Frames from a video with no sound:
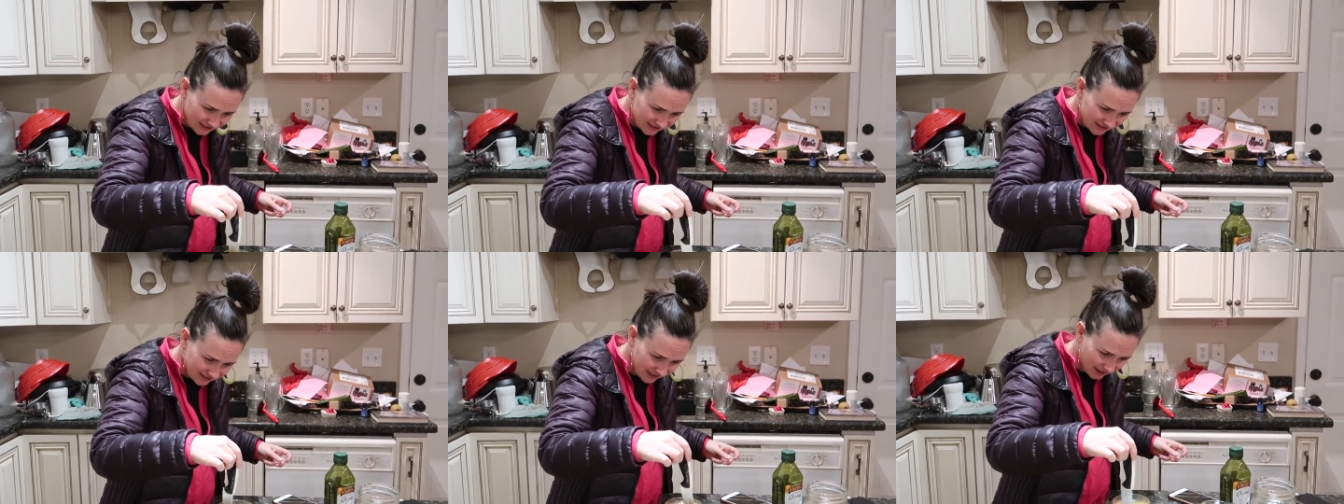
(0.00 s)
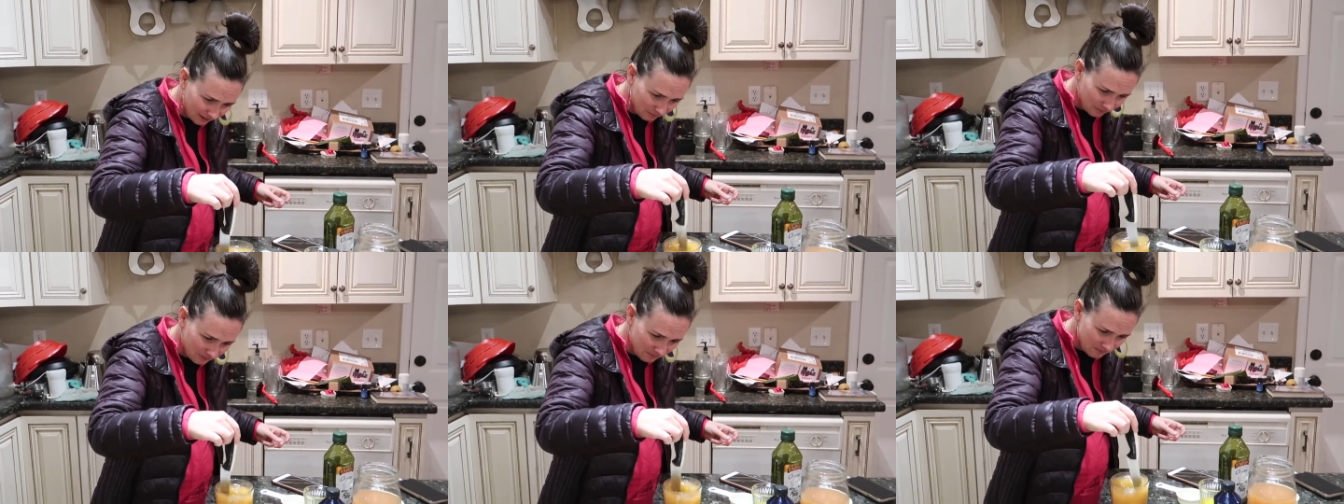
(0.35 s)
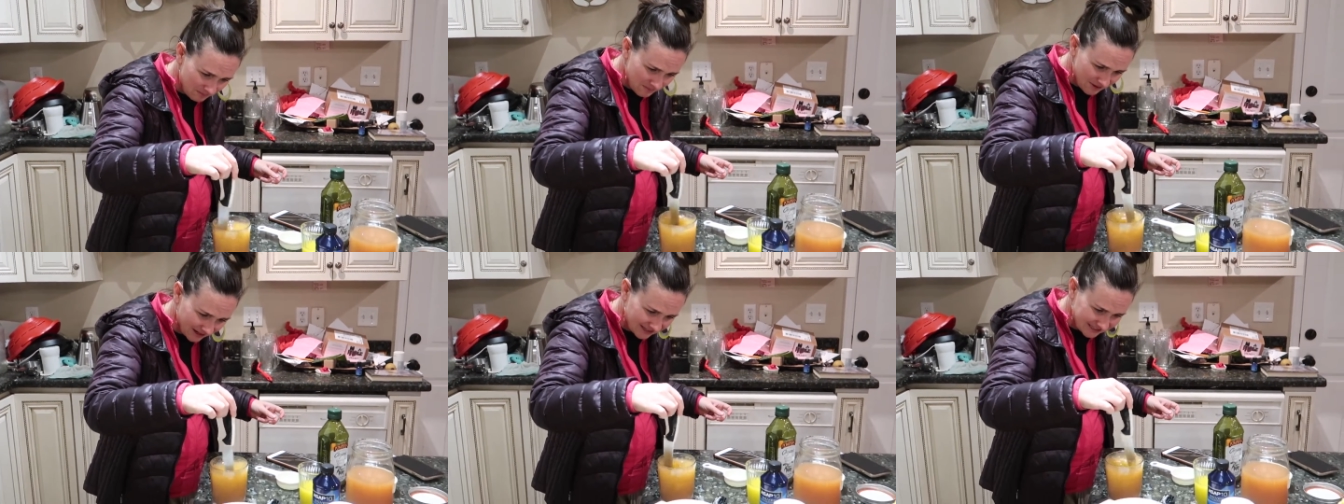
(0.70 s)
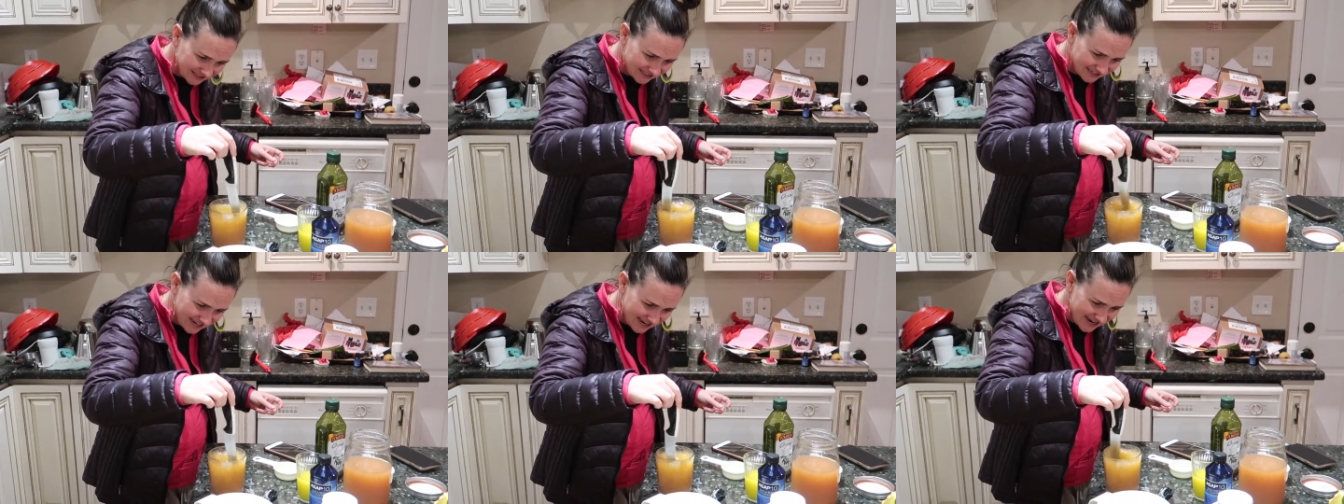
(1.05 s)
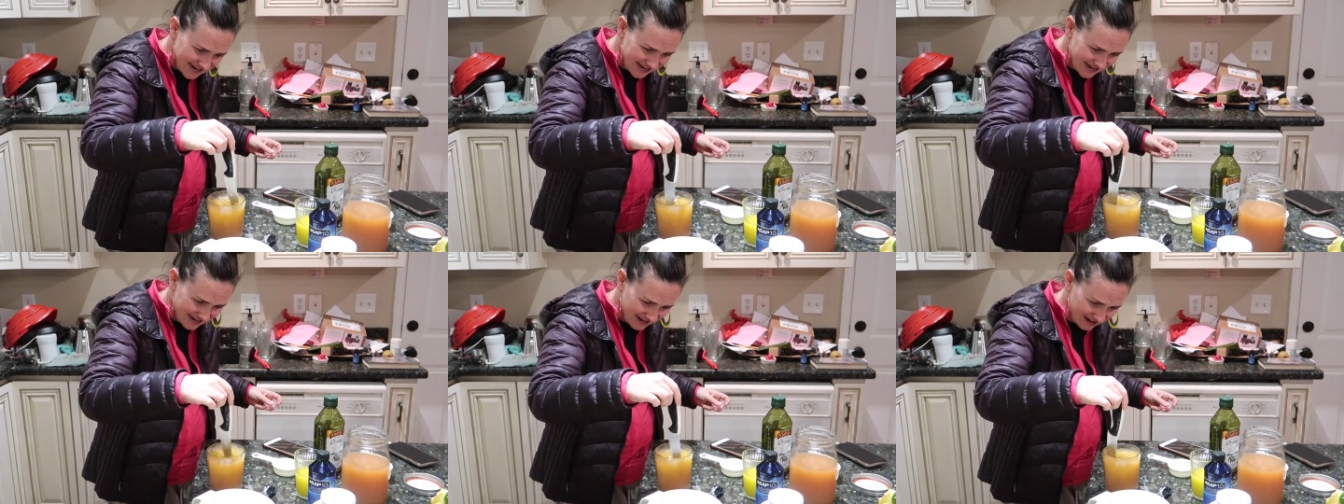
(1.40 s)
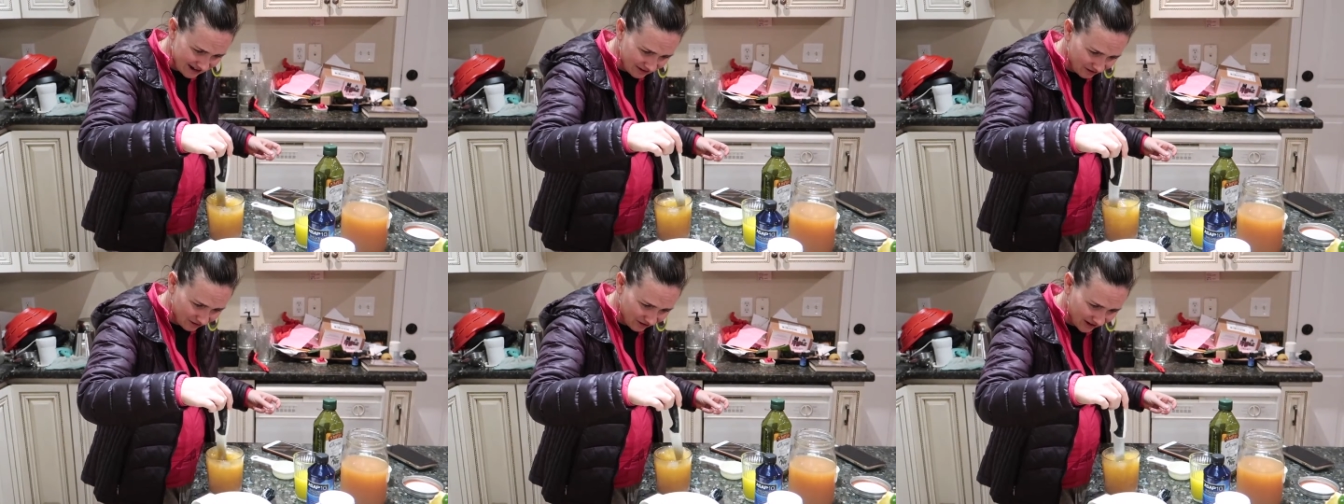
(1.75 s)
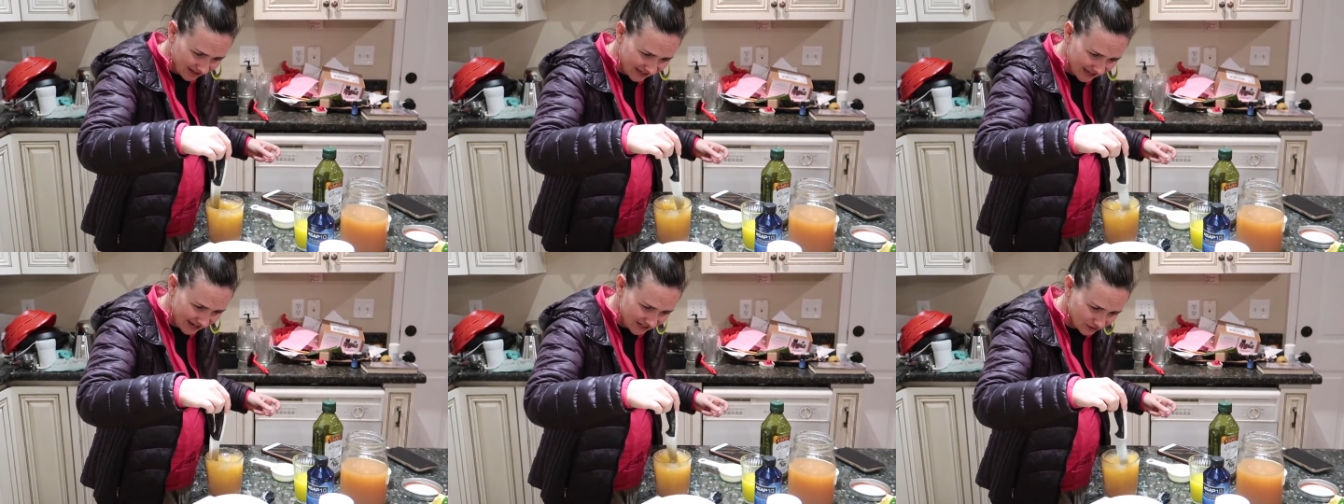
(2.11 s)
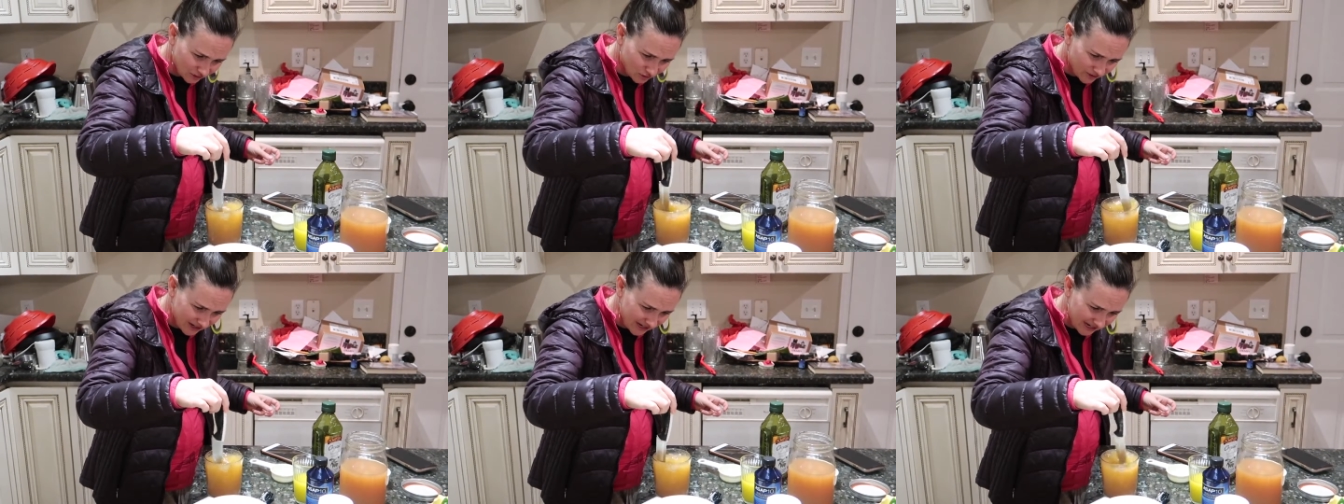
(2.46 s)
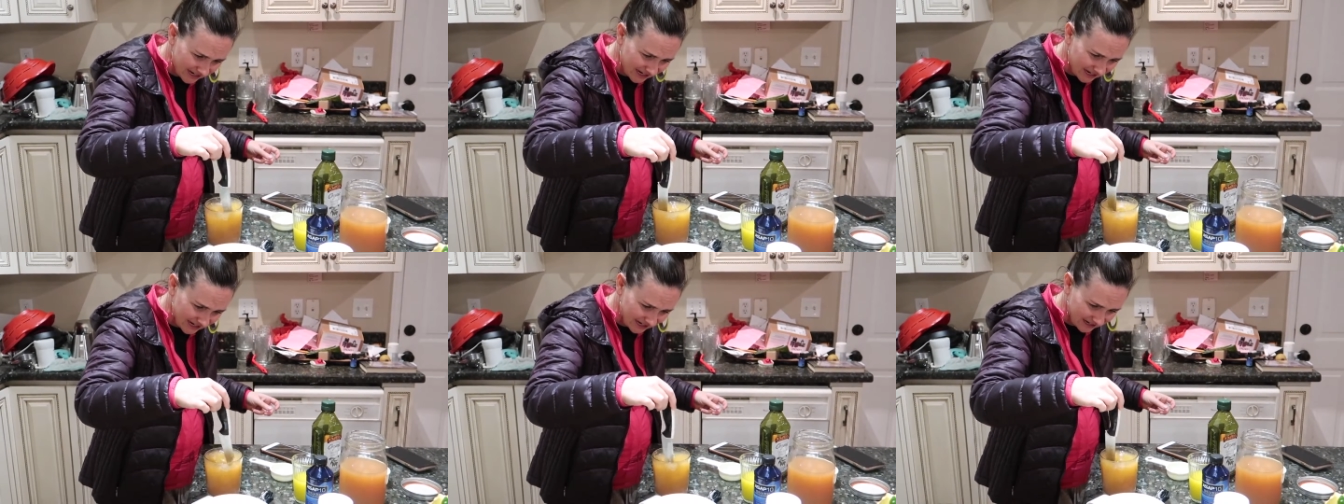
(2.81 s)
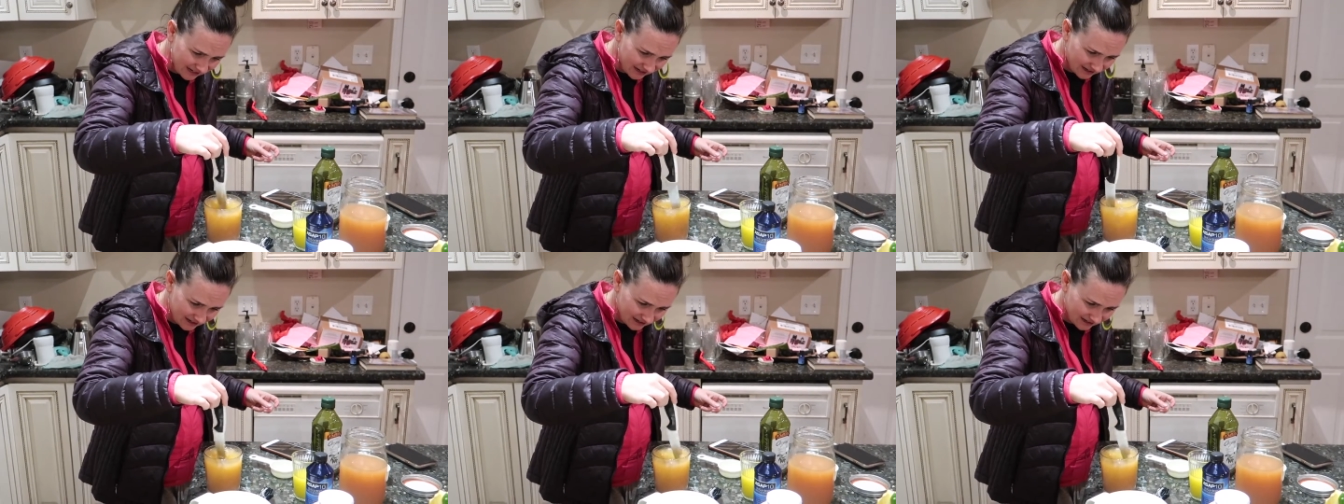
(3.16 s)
it's gotta be mixed in, or I can't drink it.